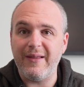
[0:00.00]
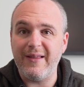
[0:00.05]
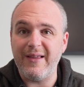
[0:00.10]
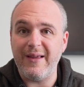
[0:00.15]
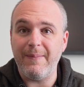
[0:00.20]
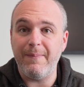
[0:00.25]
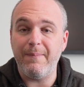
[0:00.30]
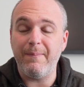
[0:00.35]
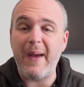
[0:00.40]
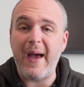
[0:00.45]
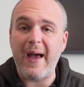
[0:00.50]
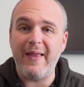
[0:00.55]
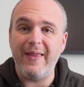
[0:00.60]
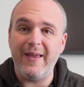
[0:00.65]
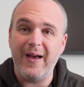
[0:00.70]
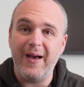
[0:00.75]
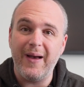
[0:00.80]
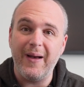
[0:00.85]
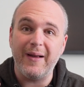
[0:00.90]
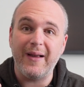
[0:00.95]
The,
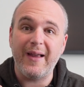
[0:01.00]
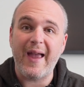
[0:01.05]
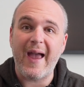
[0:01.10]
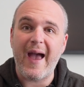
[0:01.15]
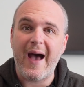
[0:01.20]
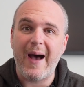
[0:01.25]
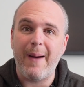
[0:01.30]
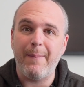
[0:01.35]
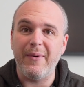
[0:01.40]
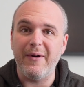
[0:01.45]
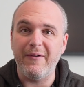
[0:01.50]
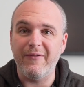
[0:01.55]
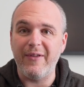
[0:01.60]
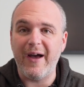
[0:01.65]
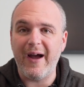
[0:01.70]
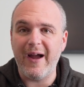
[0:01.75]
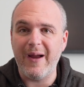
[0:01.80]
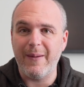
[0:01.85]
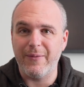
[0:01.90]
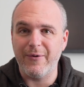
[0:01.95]
the cap of the
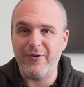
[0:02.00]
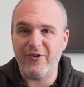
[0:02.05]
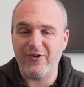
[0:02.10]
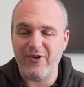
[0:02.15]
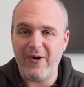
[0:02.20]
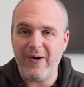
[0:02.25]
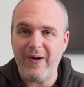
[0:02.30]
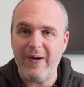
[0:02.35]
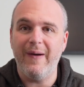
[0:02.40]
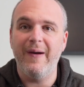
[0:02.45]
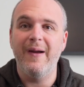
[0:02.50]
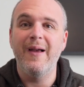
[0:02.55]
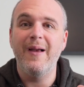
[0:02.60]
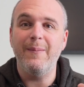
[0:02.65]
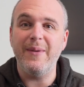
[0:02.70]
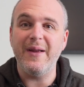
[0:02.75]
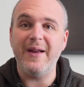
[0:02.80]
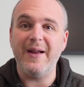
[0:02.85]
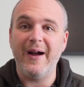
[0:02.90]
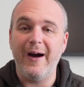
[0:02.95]
Hyperstar
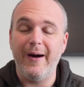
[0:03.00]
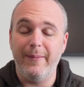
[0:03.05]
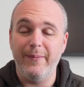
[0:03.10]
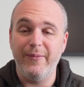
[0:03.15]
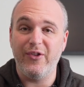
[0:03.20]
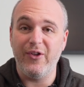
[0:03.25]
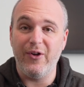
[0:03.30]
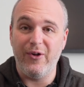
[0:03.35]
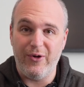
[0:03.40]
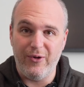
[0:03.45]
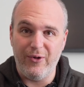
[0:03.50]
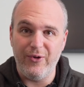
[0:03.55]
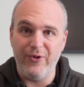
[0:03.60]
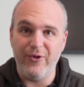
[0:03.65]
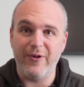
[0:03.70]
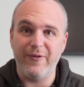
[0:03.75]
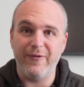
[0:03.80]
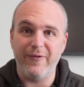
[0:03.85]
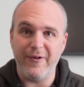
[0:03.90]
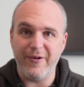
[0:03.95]
becomes the
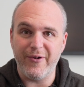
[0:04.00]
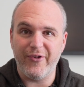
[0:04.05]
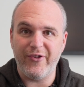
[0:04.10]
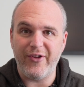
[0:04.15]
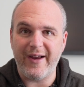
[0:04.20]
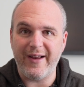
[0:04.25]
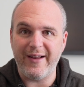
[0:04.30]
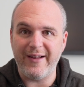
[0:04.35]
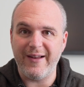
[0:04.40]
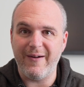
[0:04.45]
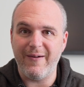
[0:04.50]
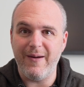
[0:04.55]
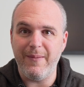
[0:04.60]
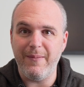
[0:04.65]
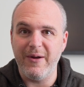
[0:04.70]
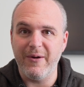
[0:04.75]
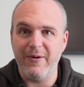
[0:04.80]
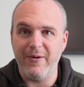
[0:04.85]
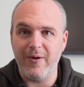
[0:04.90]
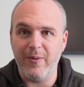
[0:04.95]
holder for your secondary
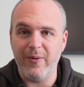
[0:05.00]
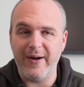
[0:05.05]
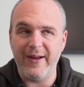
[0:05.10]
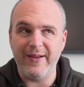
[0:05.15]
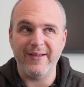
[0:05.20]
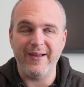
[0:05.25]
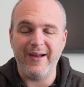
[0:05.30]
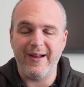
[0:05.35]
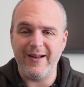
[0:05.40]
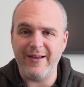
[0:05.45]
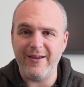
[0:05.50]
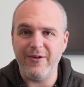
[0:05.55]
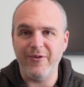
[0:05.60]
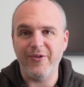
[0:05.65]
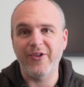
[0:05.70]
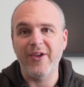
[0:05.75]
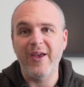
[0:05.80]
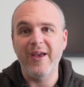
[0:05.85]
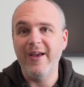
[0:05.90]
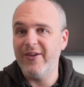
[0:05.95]
mirror when it's not in
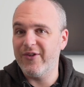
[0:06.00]
use.